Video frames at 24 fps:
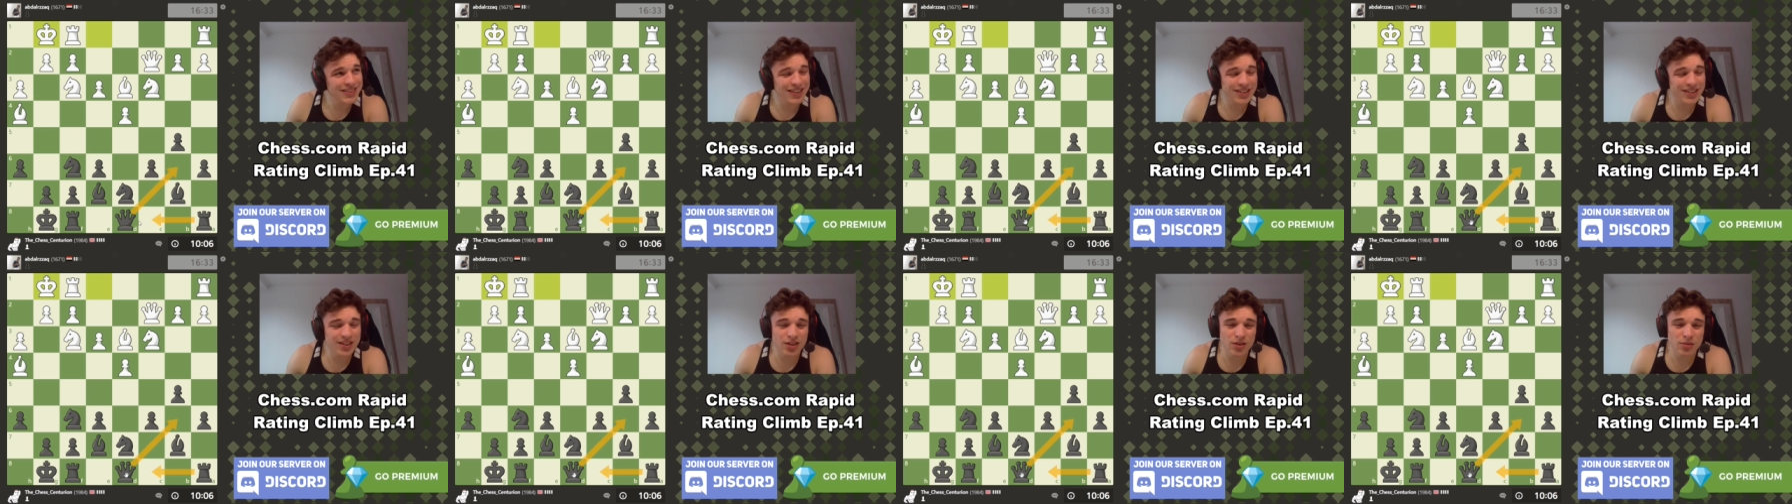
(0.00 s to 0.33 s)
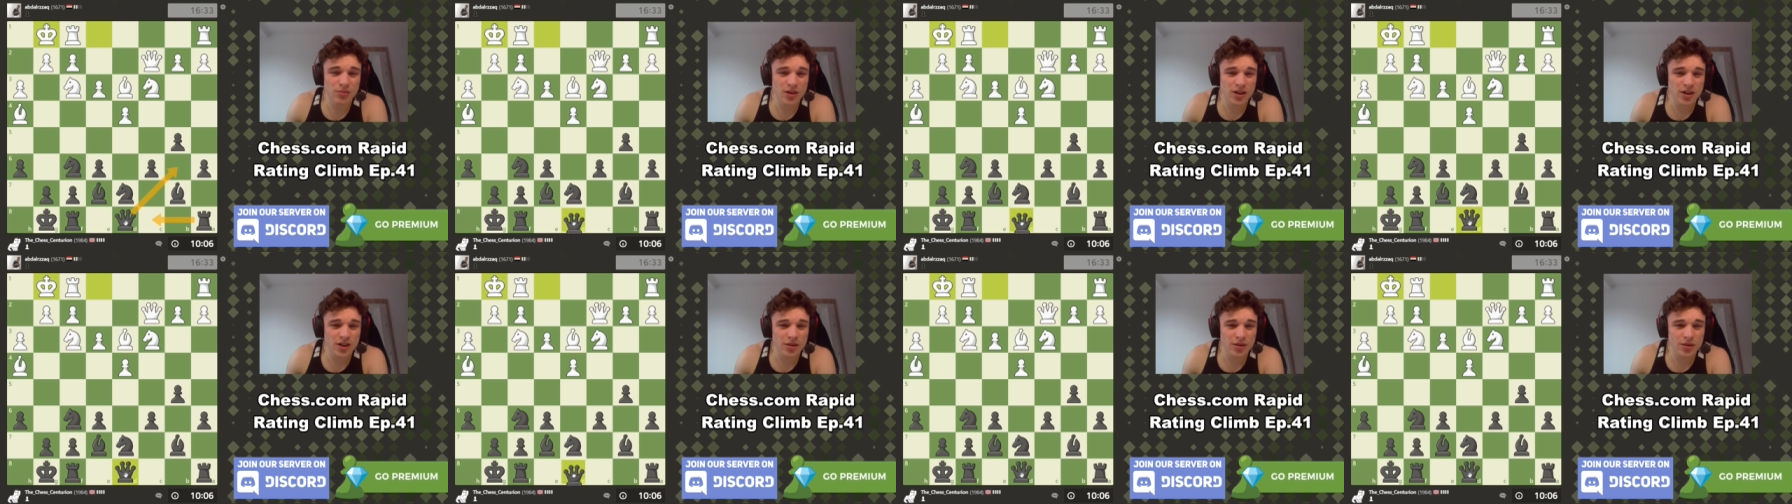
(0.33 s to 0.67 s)
I
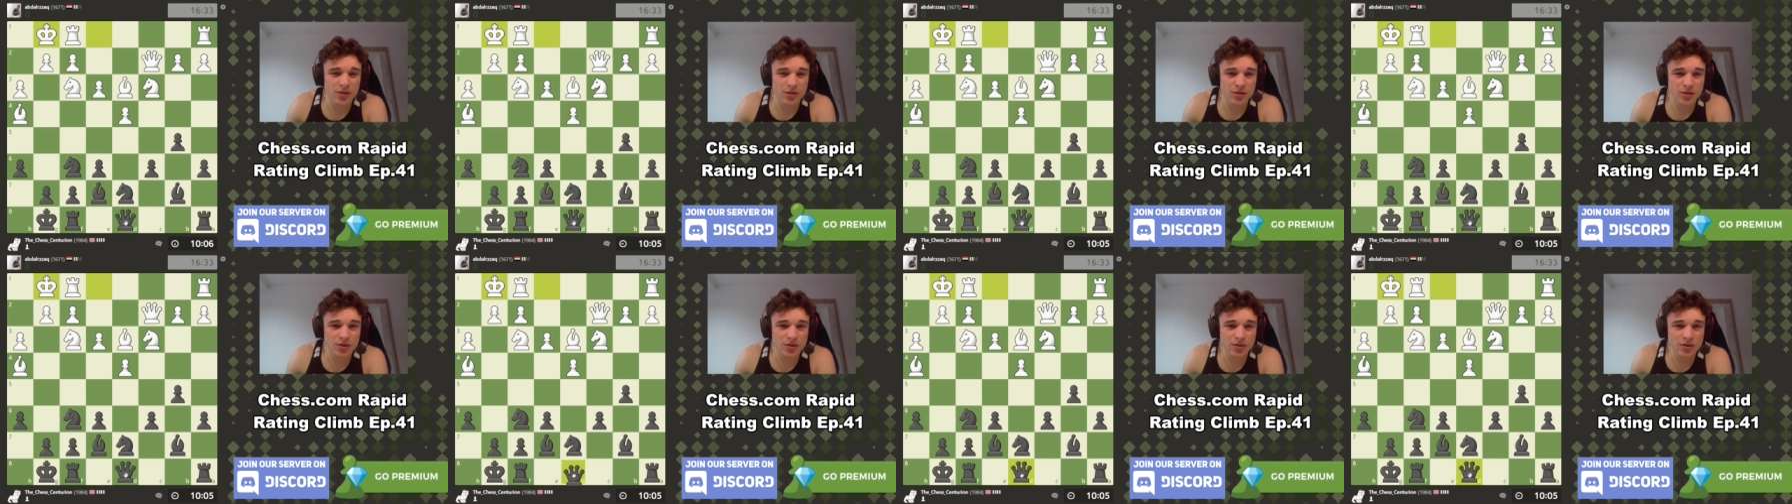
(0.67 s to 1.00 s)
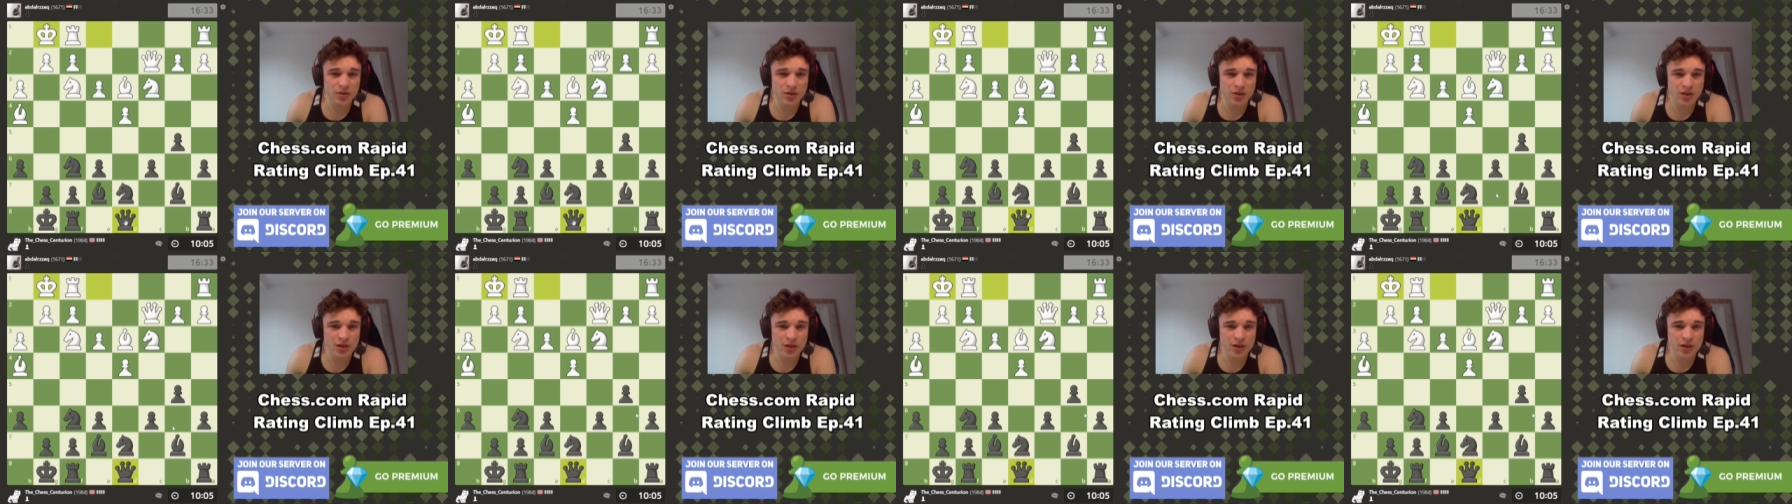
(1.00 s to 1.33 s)
don't know.
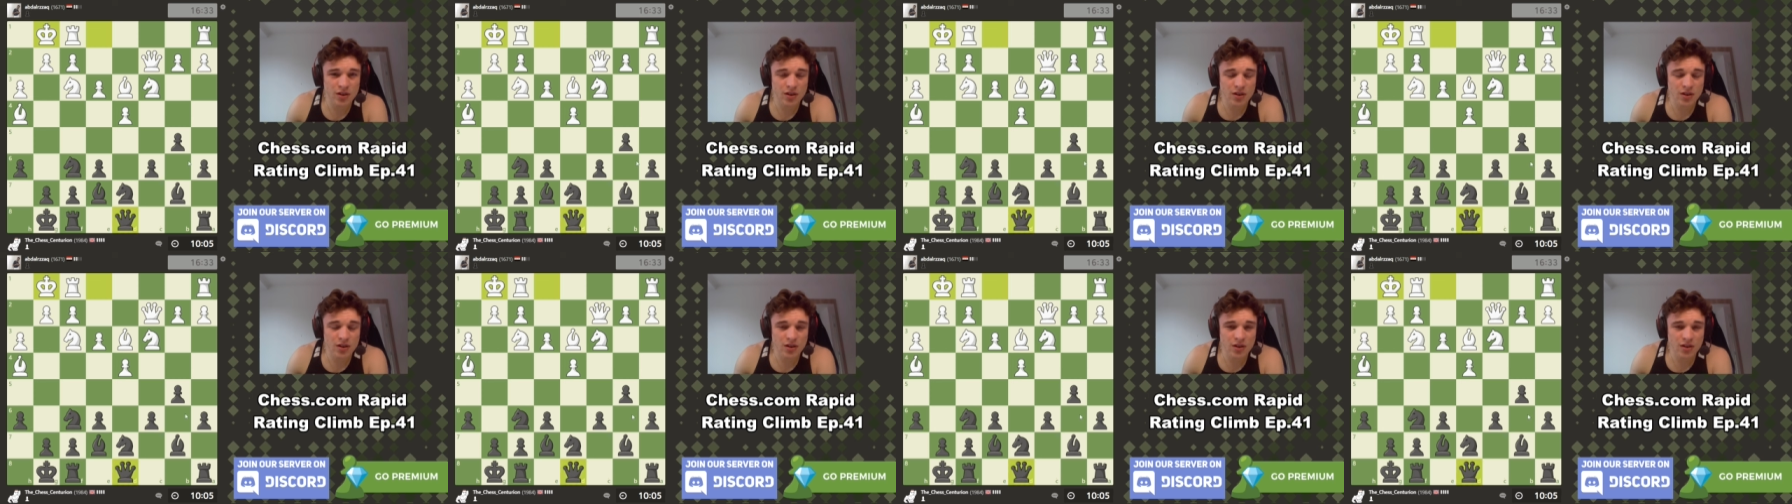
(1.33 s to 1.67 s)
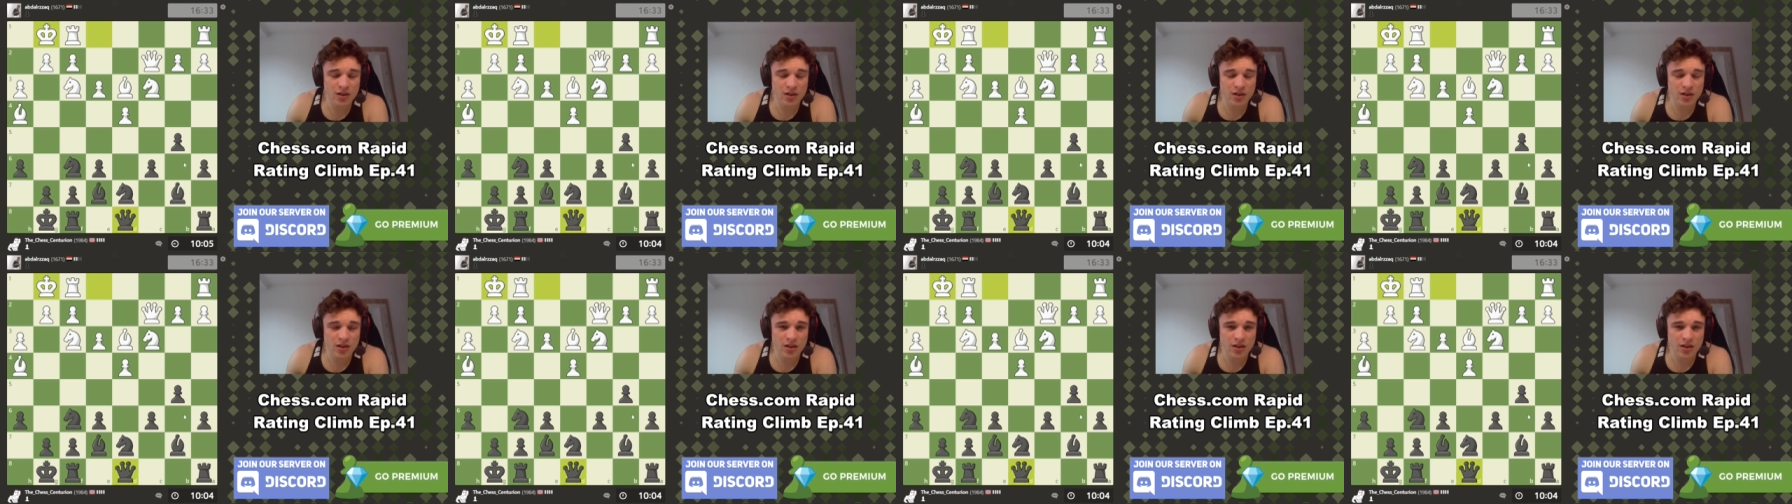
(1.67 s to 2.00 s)

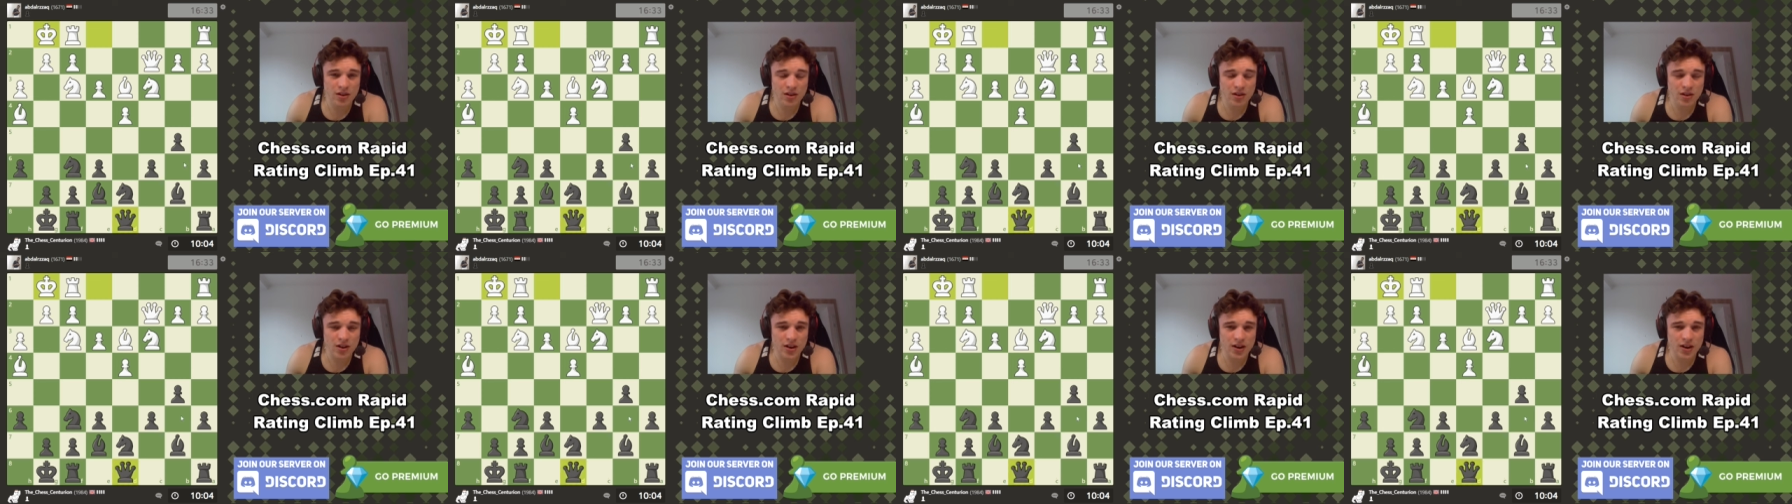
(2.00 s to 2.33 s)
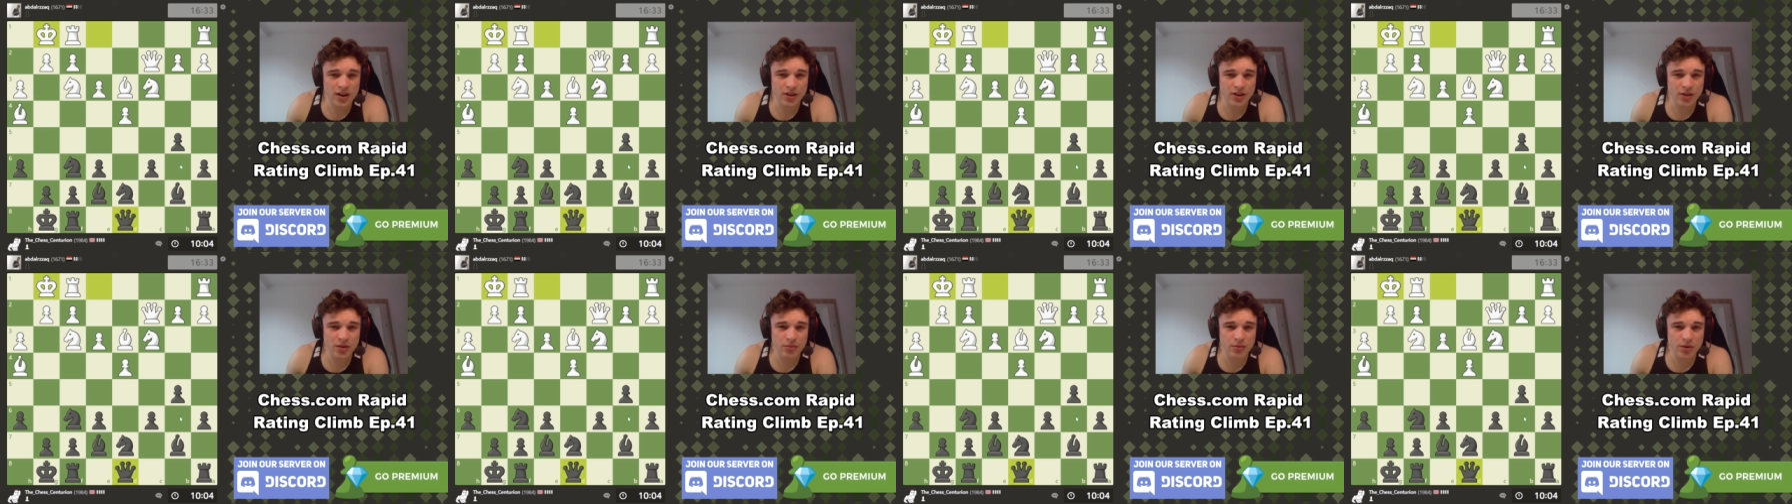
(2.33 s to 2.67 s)

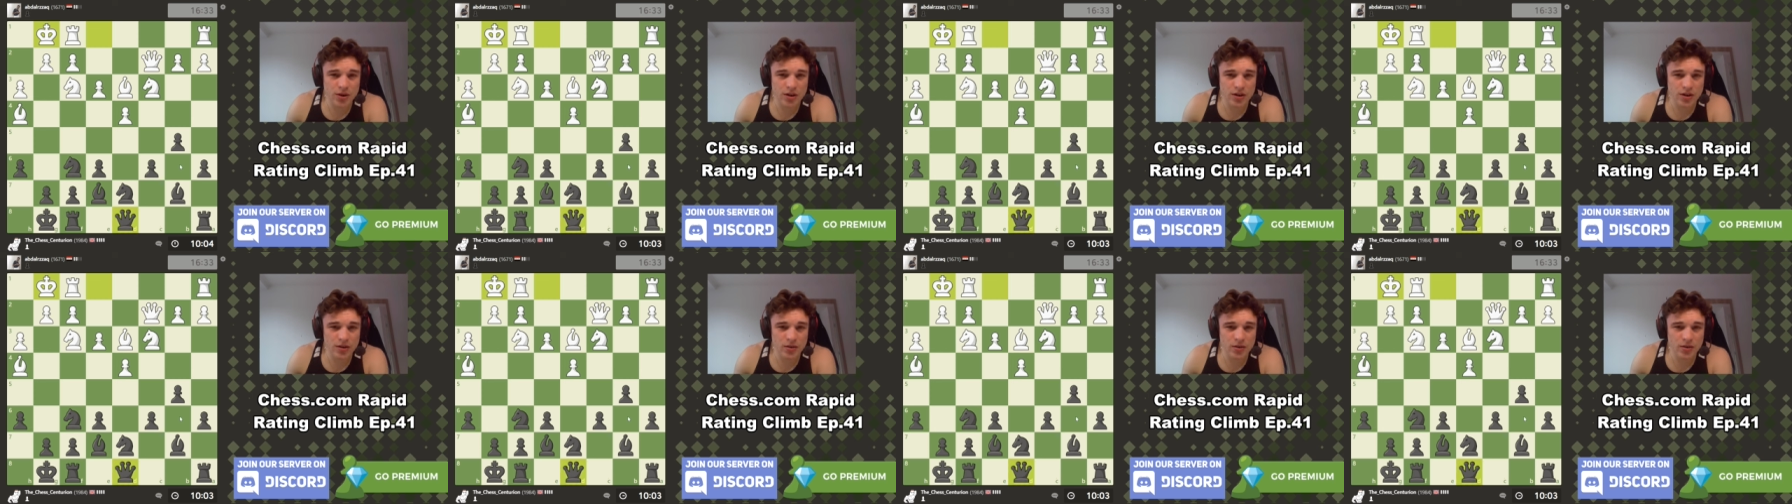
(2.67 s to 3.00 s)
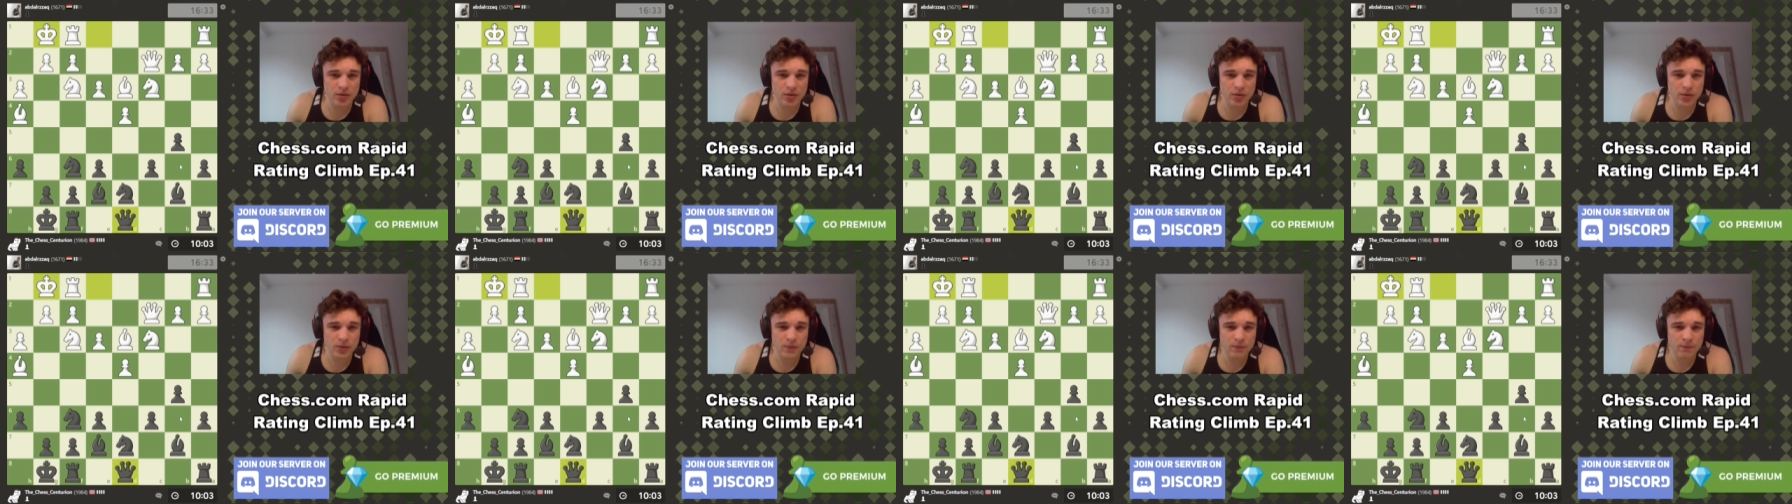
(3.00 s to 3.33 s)
I don't know.